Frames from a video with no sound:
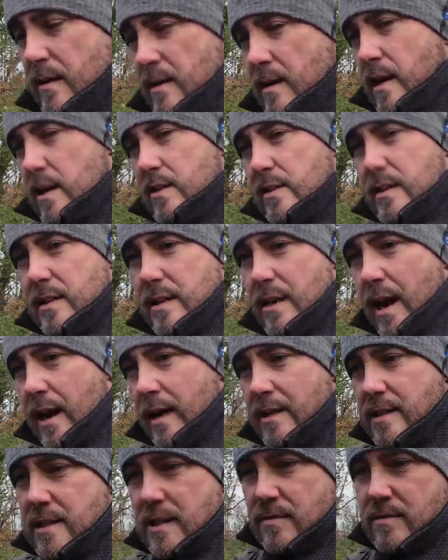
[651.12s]
I think the
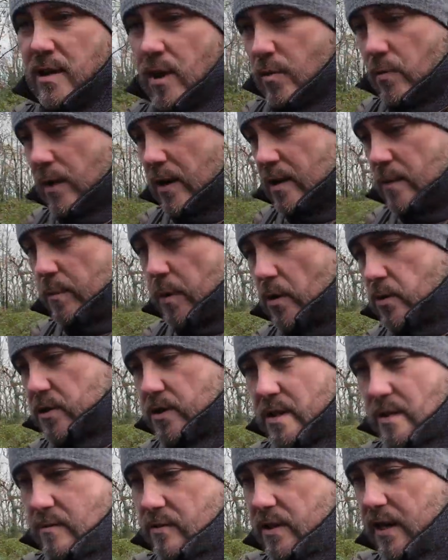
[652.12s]
negatives outweigh the
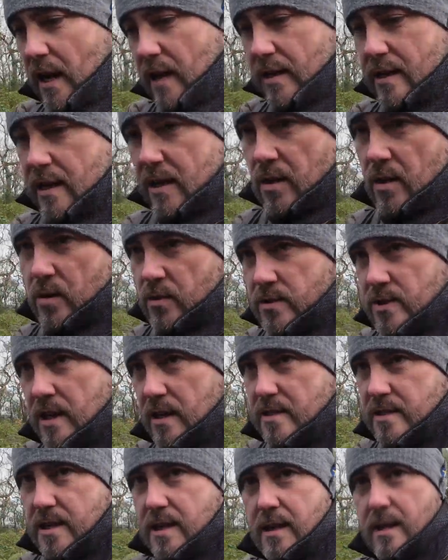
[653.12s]
positives. Yeah, you can
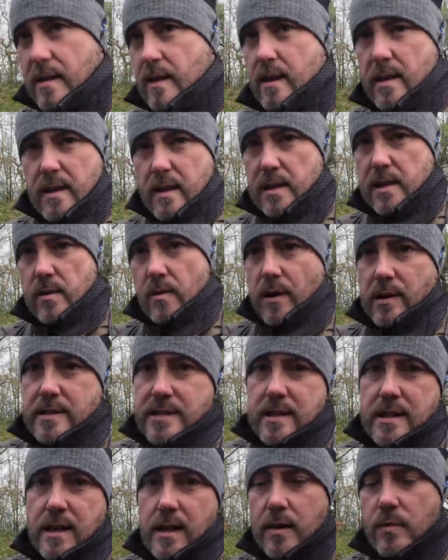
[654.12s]
contact your
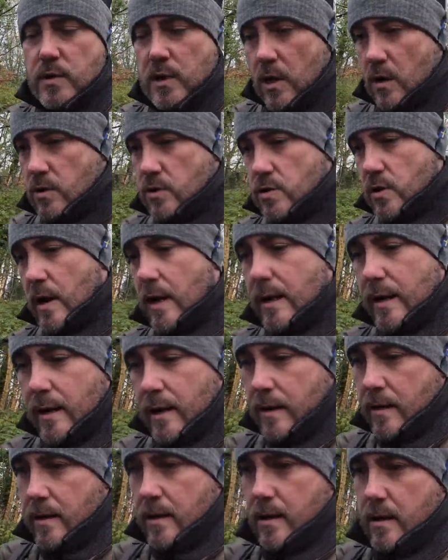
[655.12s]
auntie that lives in
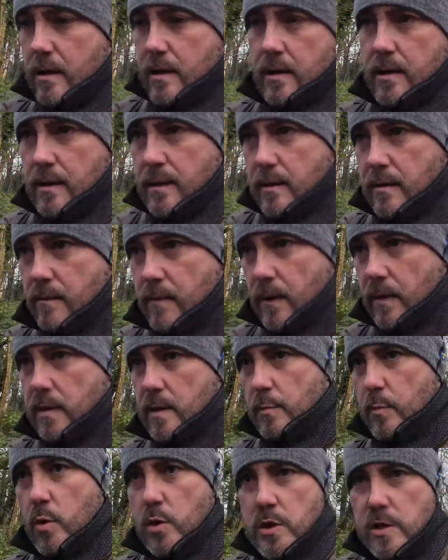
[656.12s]
Australia at
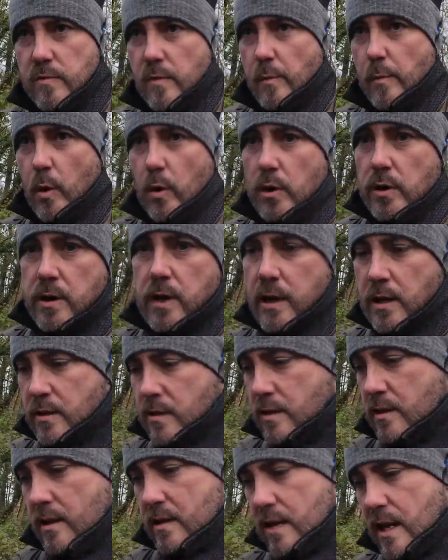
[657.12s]
the push of a button.
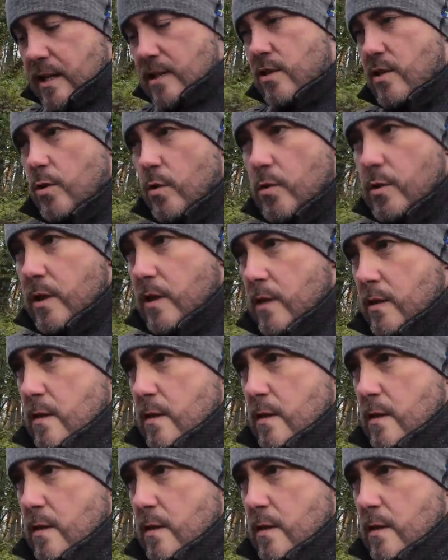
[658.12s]
That's good.